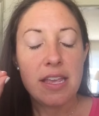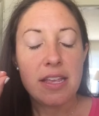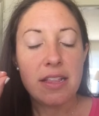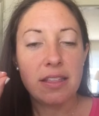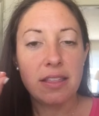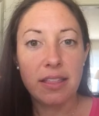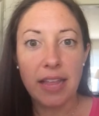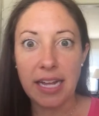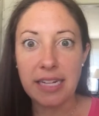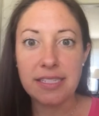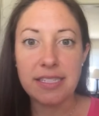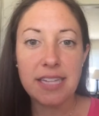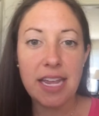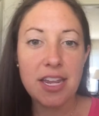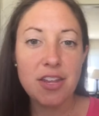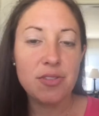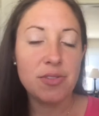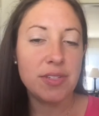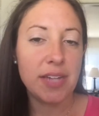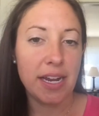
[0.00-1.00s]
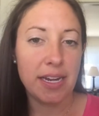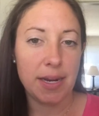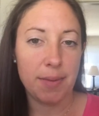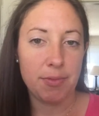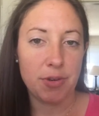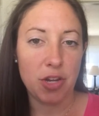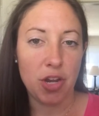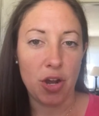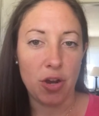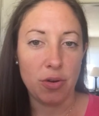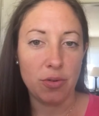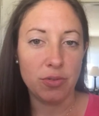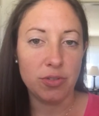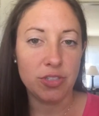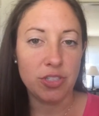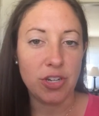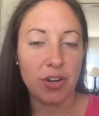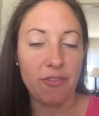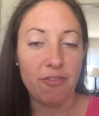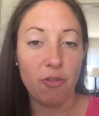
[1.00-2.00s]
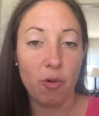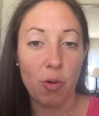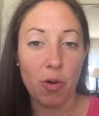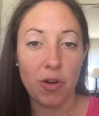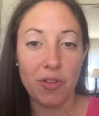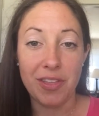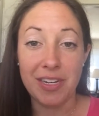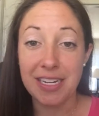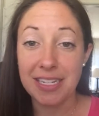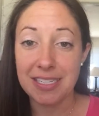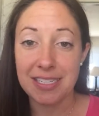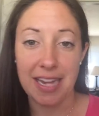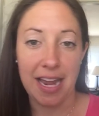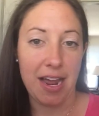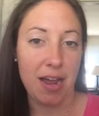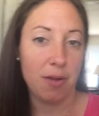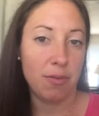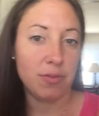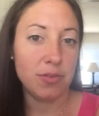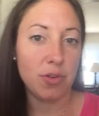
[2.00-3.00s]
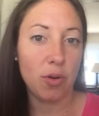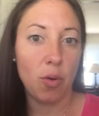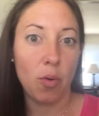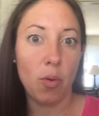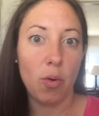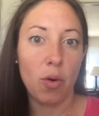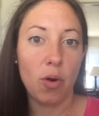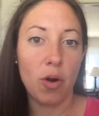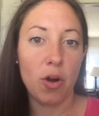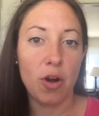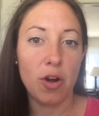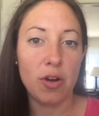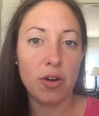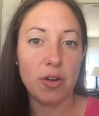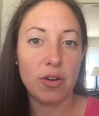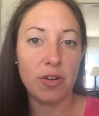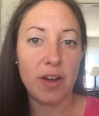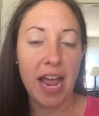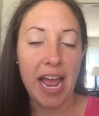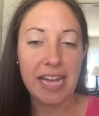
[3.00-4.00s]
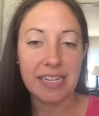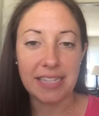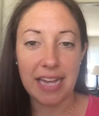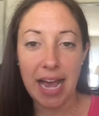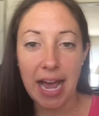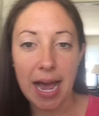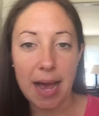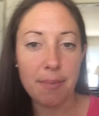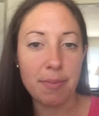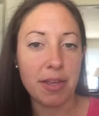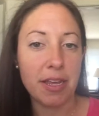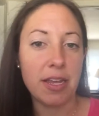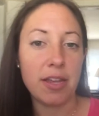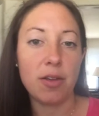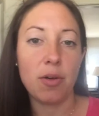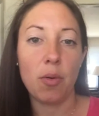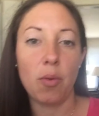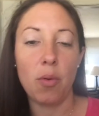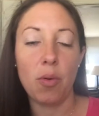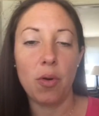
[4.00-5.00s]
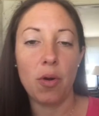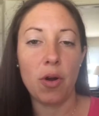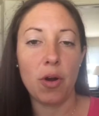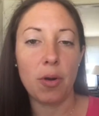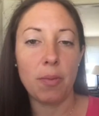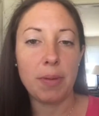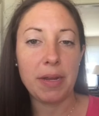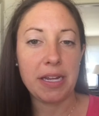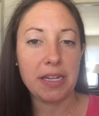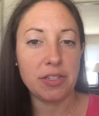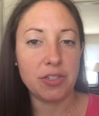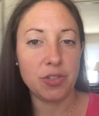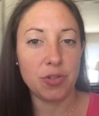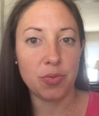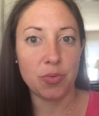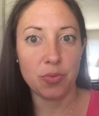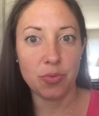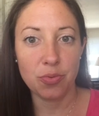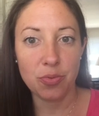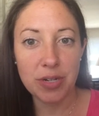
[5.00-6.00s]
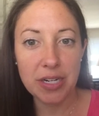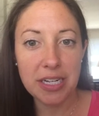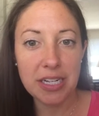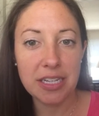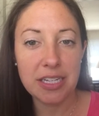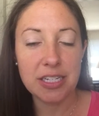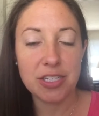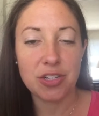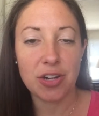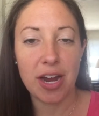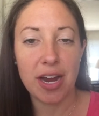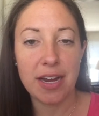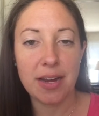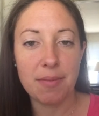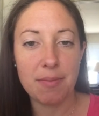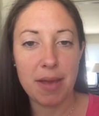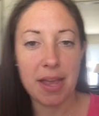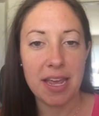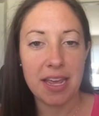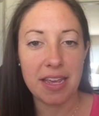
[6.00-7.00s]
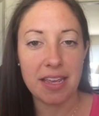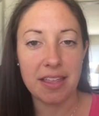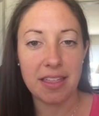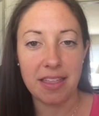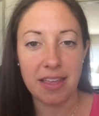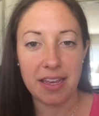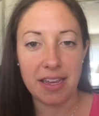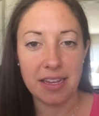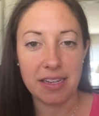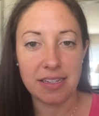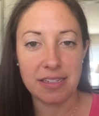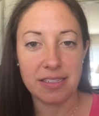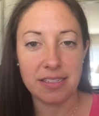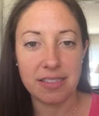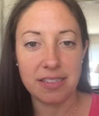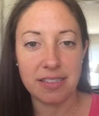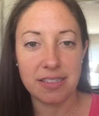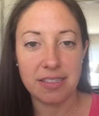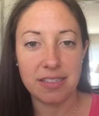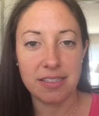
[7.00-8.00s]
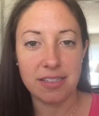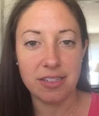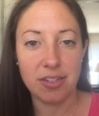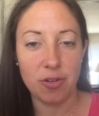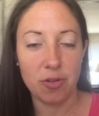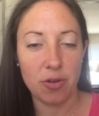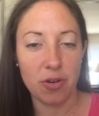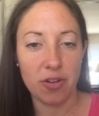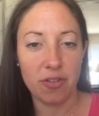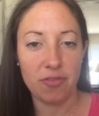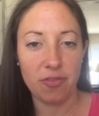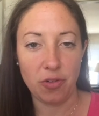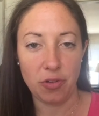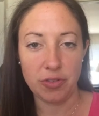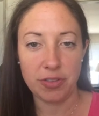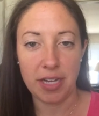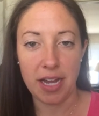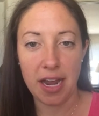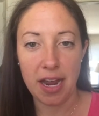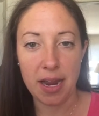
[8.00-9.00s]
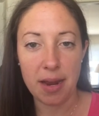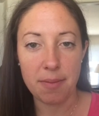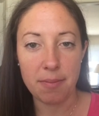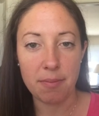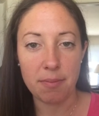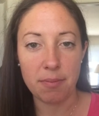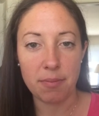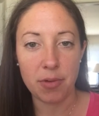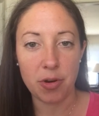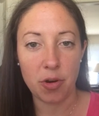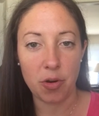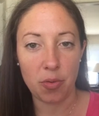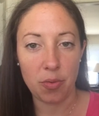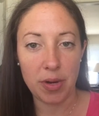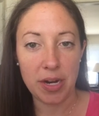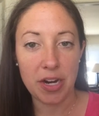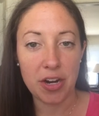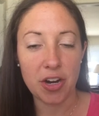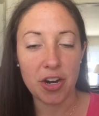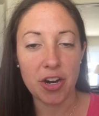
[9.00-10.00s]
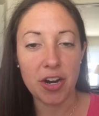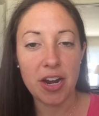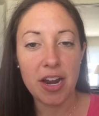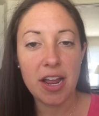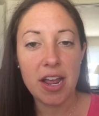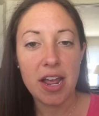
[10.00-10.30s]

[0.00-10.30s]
Let's say you signed up to coach for the discount or as a hobby or because you're really trying to make this your full-time career.